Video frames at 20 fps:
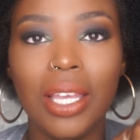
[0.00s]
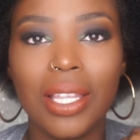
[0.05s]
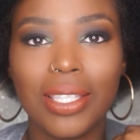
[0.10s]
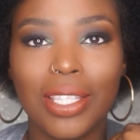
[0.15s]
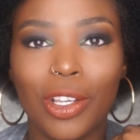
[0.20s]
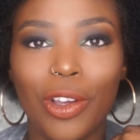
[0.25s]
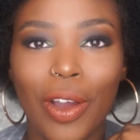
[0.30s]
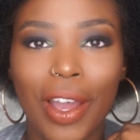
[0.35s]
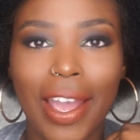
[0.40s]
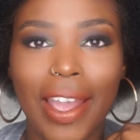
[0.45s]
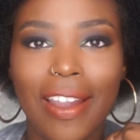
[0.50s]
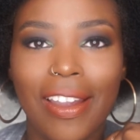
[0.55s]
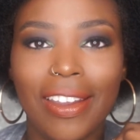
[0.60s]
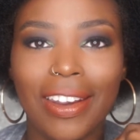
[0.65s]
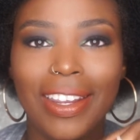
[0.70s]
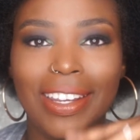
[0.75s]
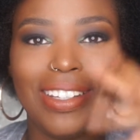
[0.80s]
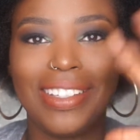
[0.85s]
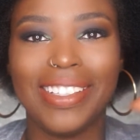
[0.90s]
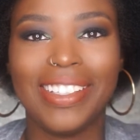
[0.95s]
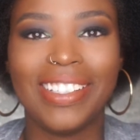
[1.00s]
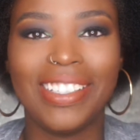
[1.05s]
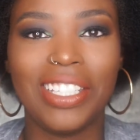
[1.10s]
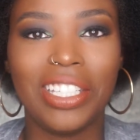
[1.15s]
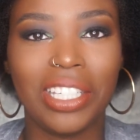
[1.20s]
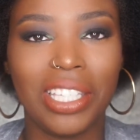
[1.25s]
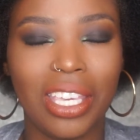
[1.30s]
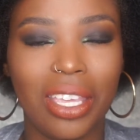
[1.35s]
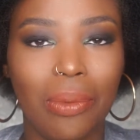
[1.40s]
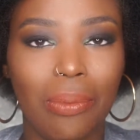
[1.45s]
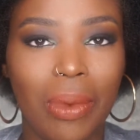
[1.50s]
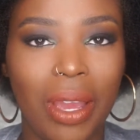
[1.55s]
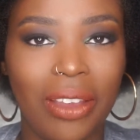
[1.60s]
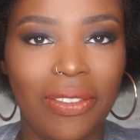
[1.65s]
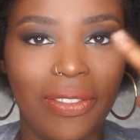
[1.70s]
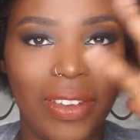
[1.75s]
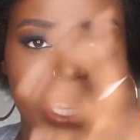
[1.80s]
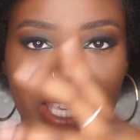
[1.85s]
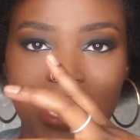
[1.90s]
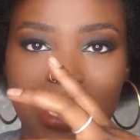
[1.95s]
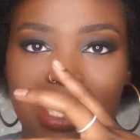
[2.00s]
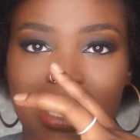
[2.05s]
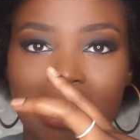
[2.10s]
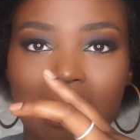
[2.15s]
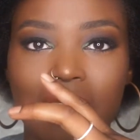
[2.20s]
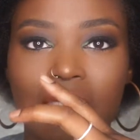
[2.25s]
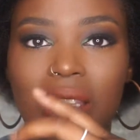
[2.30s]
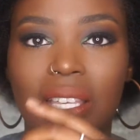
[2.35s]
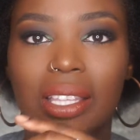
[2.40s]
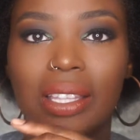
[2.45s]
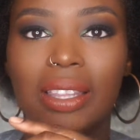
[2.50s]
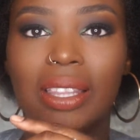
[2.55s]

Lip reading: to go ahead and to get my face